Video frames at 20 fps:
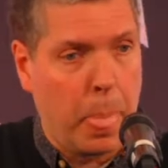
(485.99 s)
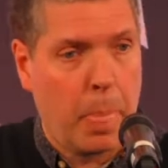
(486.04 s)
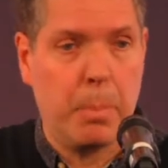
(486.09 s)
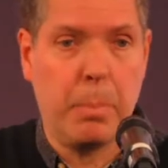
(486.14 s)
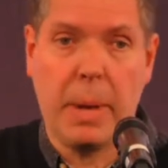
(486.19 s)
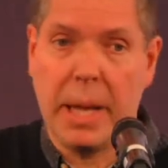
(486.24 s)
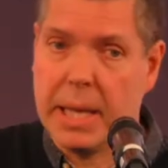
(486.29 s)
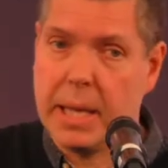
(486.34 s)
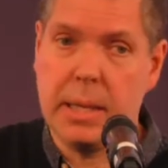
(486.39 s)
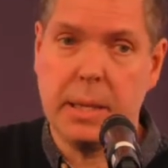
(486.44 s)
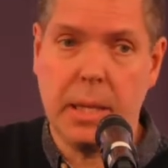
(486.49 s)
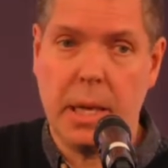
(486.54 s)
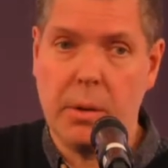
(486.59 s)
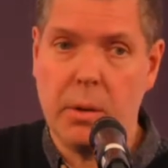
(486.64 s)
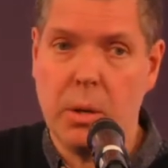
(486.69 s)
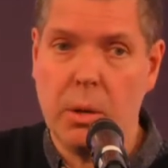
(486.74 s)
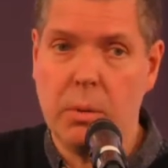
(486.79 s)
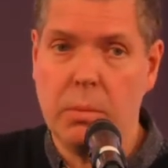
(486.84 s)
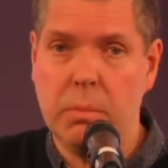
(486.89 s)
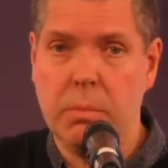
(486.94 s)
making their
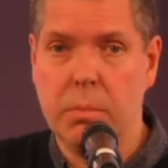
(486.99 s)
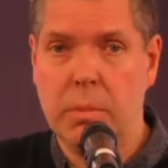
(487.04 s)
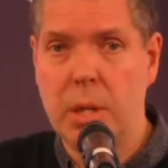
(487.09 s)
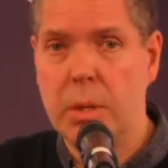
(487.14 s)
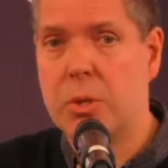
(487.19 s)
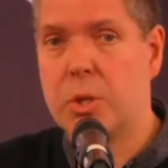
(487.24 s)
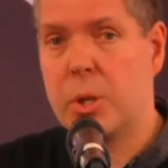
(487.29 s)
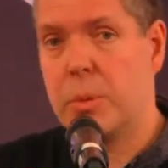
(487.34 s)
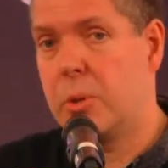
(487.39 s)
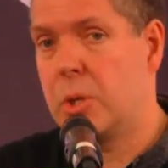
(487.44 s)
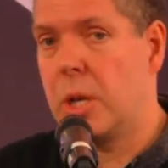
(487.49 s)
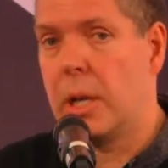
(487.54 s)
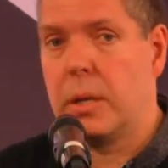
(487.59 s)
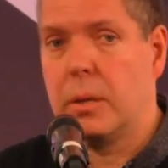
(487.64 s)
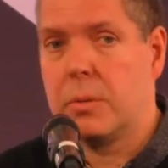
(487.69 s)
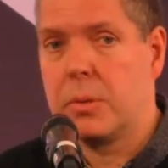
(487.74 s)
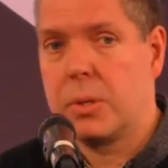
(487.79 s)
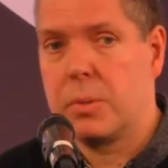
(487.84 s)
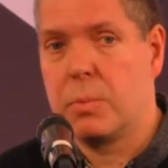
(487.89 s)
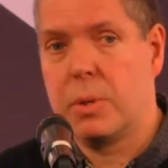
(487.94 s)
own YouTube
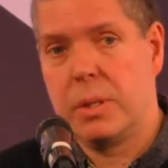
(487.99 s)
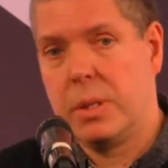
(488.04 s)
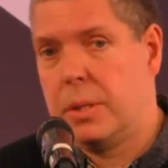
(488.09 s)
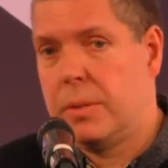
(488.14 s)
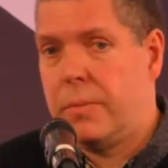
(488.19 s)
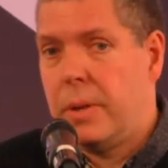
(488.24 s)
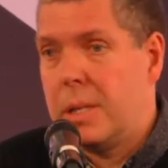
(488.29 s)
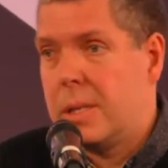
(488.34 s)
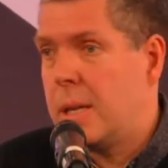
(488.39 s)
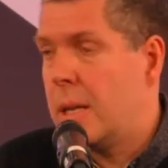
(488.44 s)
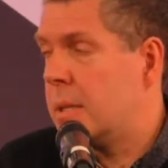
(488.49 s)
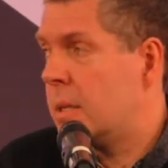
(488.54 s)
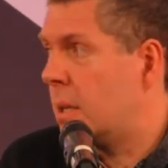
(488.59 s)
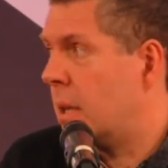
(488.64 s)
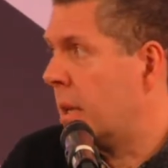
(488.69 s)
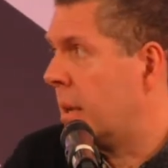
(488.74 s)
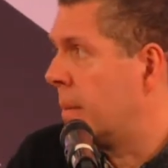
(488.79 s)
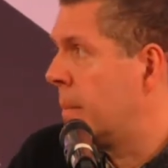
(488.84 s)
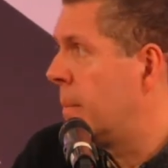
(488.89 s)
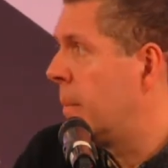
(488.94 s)
channels, which is fantastic.